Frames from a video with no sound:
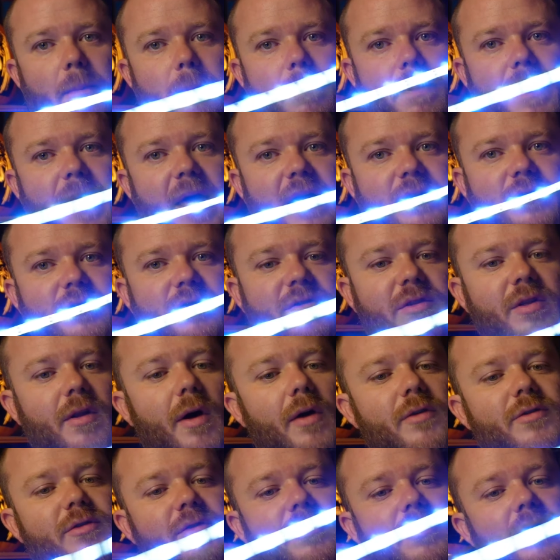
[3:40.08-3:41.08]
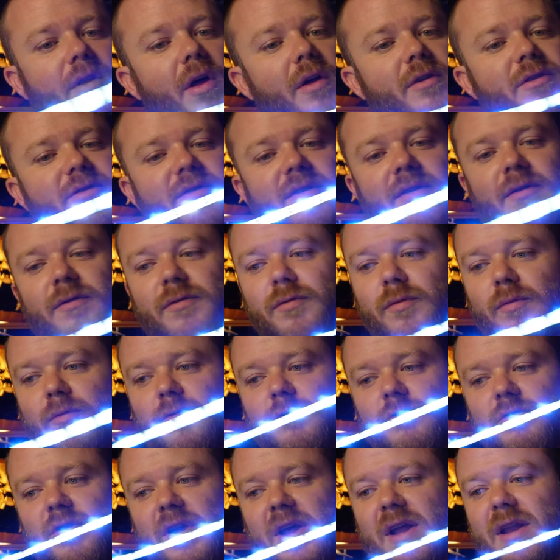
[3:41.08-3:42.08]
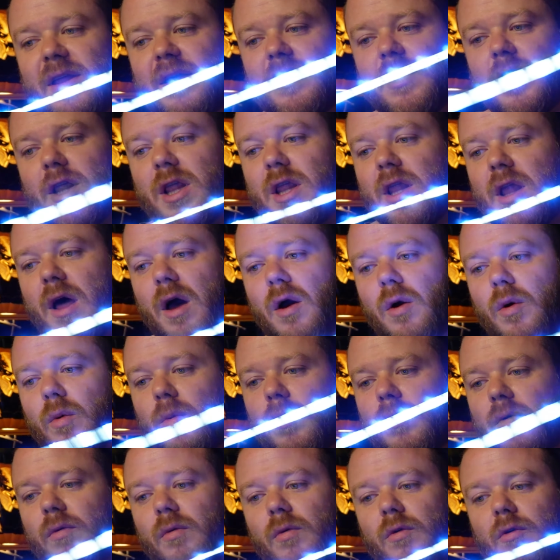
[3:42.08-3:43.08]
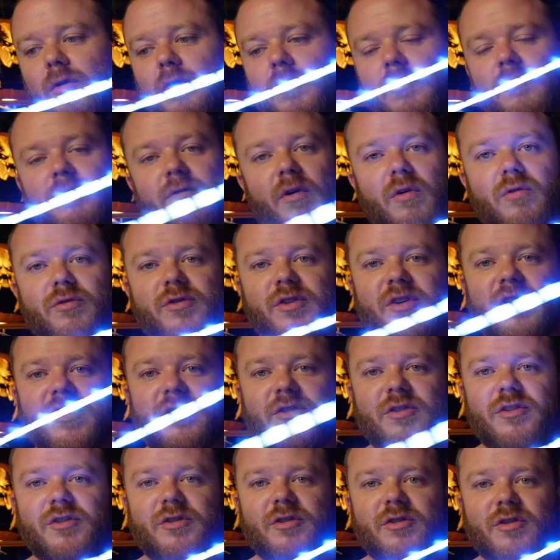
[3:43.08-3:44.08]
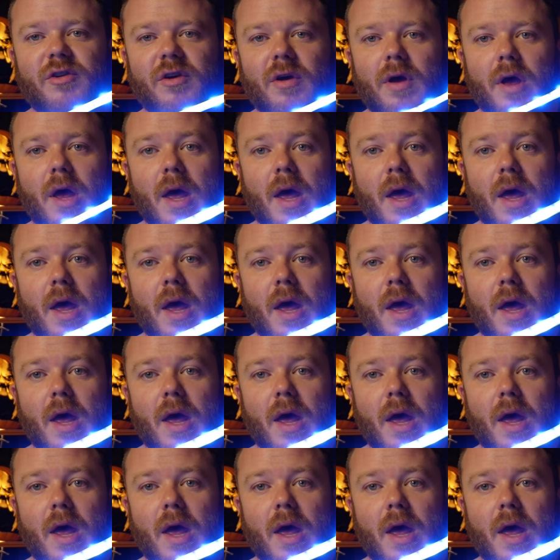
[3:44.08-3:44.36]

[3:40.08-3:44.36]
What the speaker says: They're just lots and lots of really low voltage